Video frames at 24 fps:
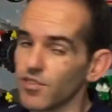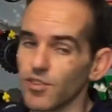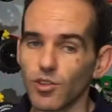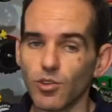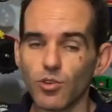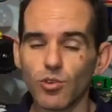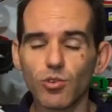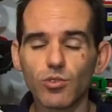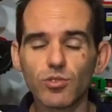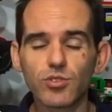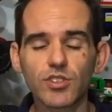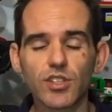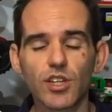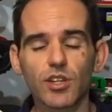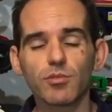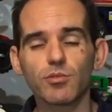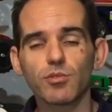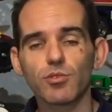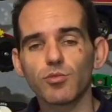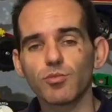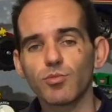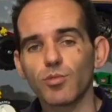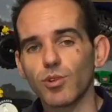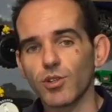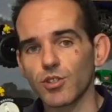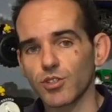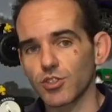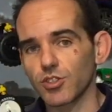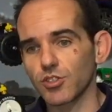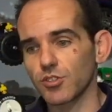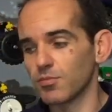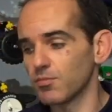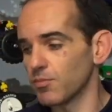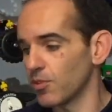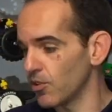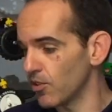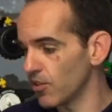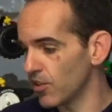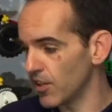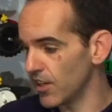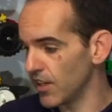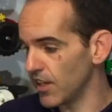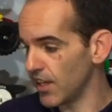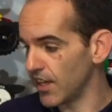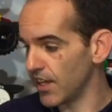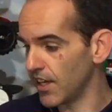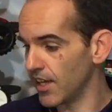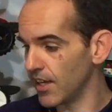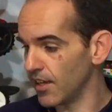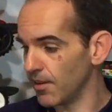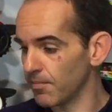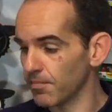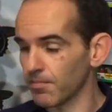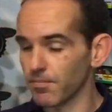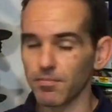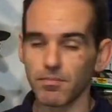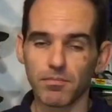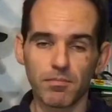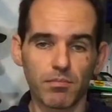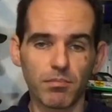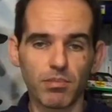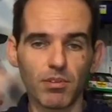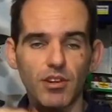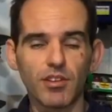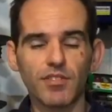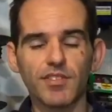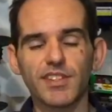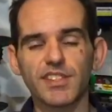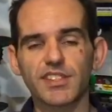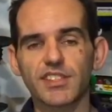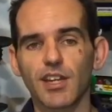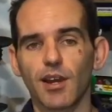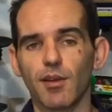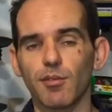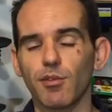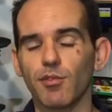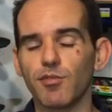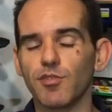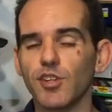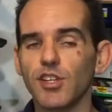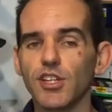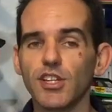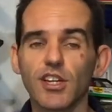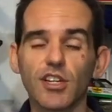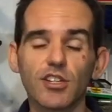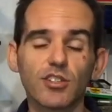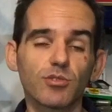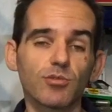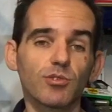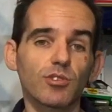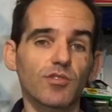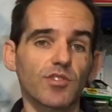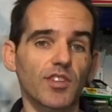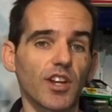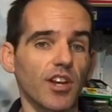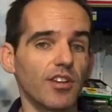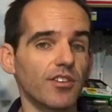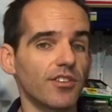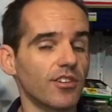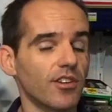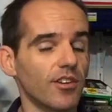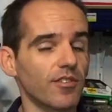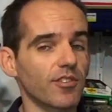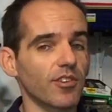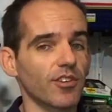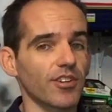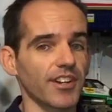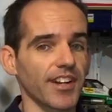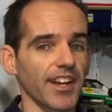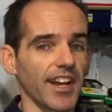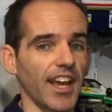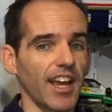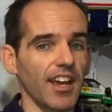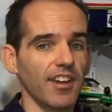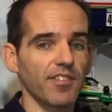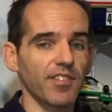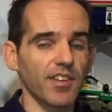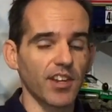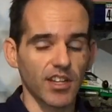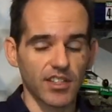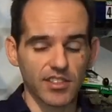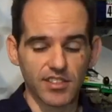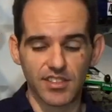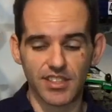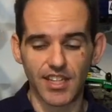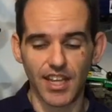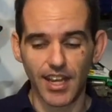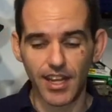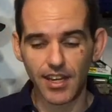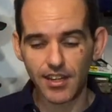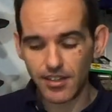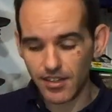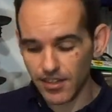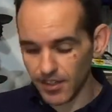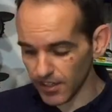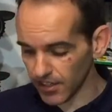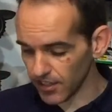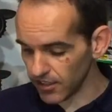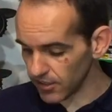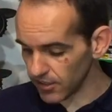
you also would have watched my previous couple of videos, you would have known that I've got an FX10